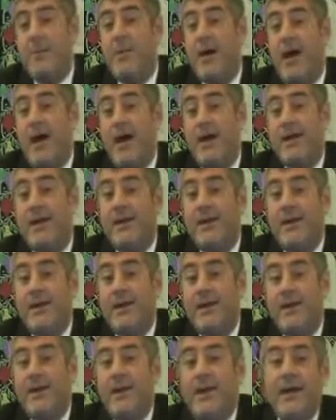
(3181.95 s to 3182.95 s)
rabbi,
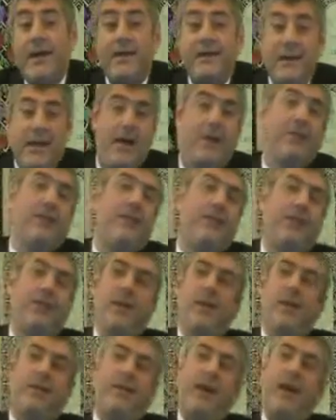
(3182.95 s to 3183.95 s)
and now he
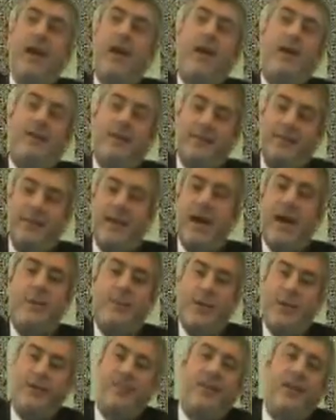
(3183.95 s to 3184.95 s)
thinks, the
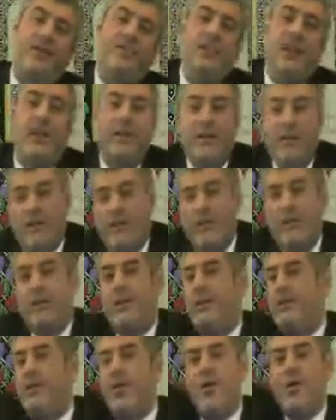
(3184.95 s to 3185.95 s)
rabbis are
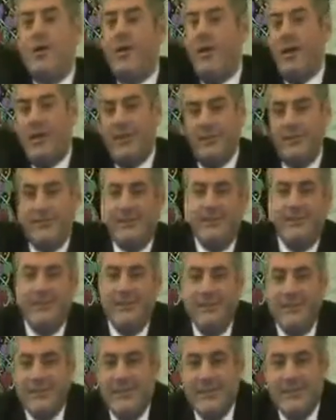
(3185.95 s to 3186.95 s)
only talking.
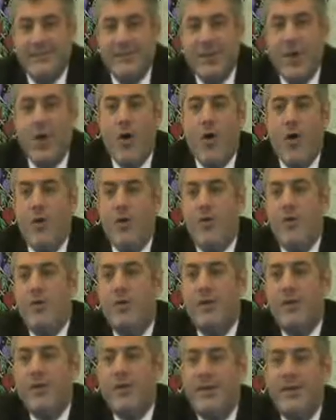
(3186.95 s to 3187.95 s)
There's
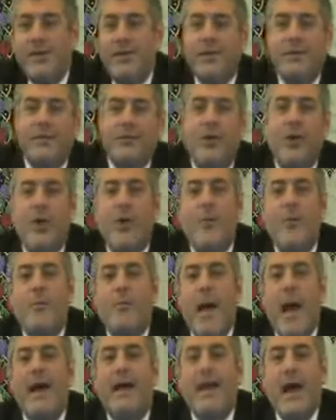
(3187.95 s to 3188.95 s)
no
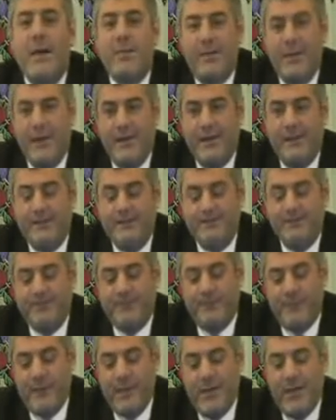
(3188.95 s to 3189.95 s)
backup here.
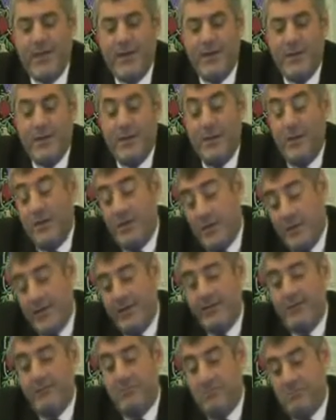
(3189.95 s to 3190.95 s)

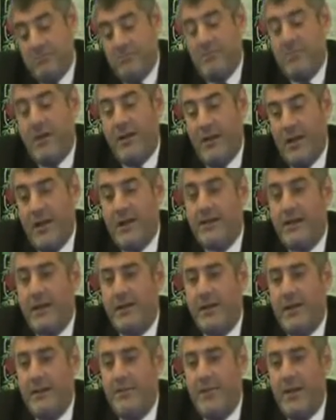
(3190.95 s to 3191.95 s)
I read
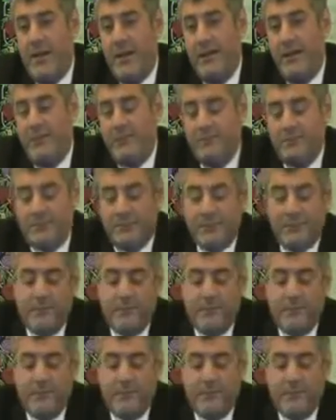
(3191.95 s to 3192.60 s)
that email.